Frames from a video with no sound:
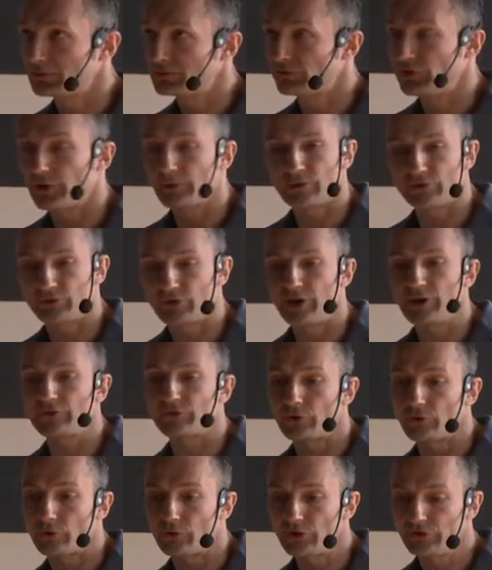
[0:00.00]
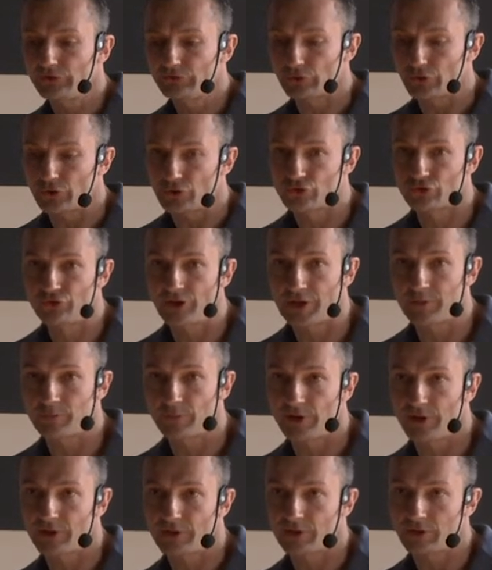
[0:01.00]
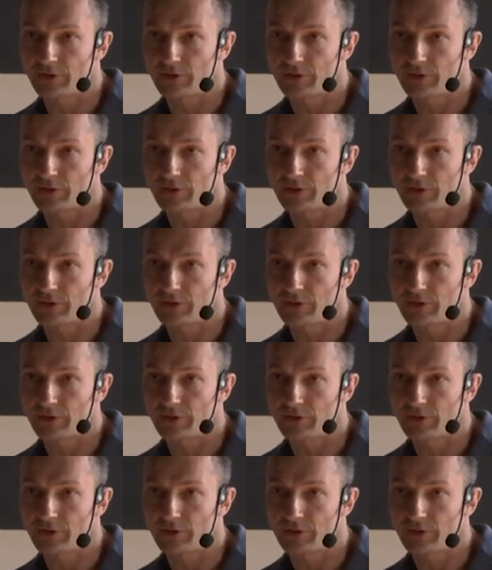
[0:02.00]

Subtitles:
There was another research done by